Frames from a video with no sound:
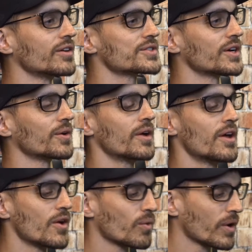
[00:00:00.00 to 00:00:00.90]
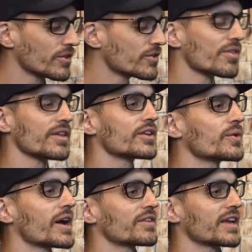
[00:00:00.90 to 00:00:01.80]
So whether you think you
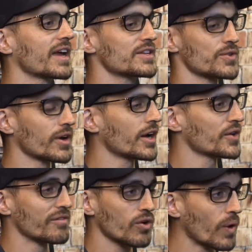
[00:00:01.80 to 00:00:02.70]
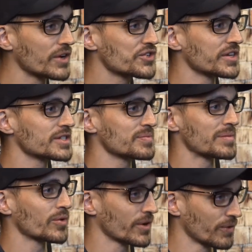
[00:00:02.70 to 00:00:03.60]
have a case or not, you have questions,
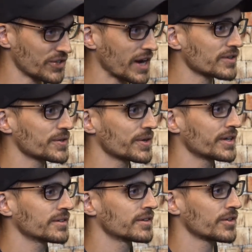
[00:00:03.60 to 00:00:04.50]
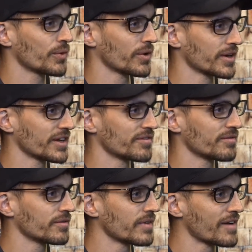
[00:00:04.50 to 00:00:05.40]
people can reach out to you. You want to give
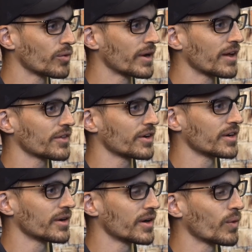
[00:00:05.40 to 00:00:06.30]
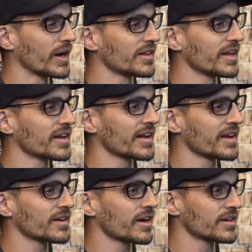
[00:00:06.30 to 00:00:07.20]
everyone out there a way that they can get
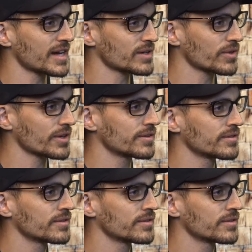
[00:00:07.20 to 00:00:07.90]
in contact with you?